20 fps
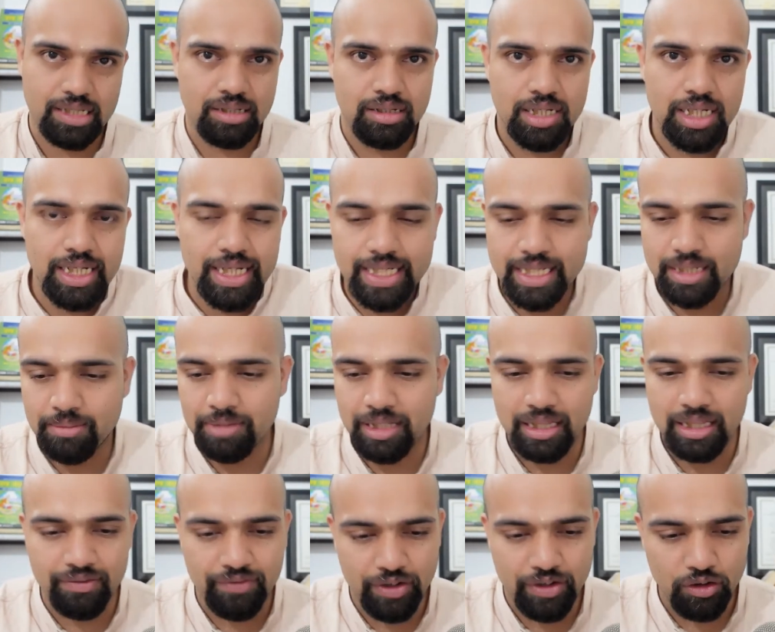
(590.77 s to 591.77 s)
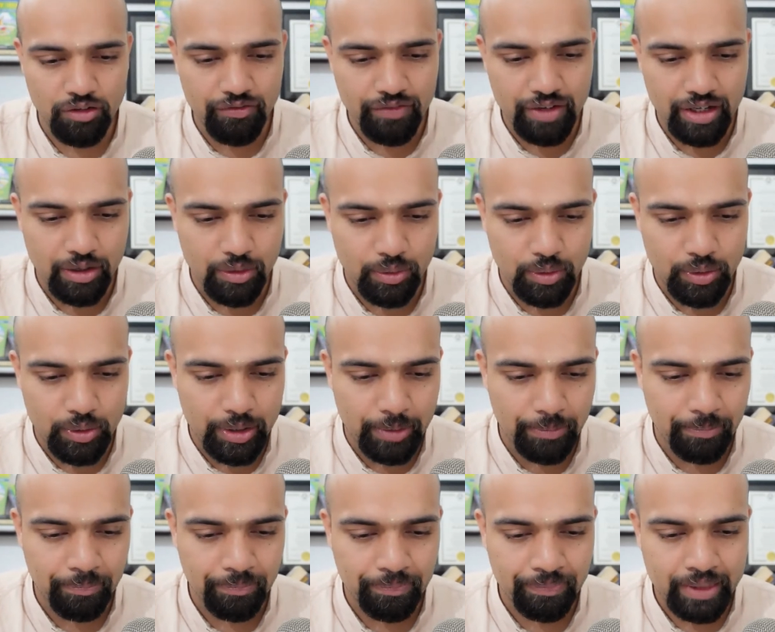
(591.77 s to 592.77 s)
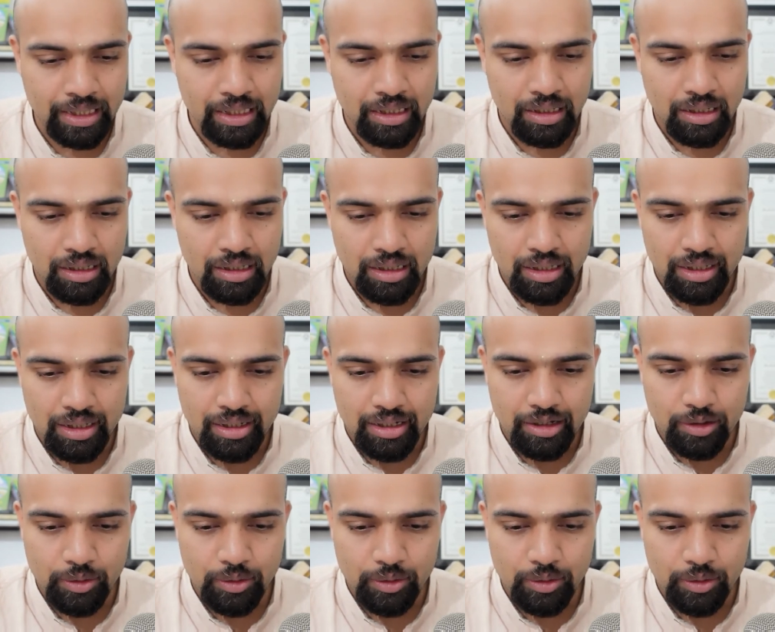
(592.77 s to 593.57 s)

is something that we're going to figure out today. Okay.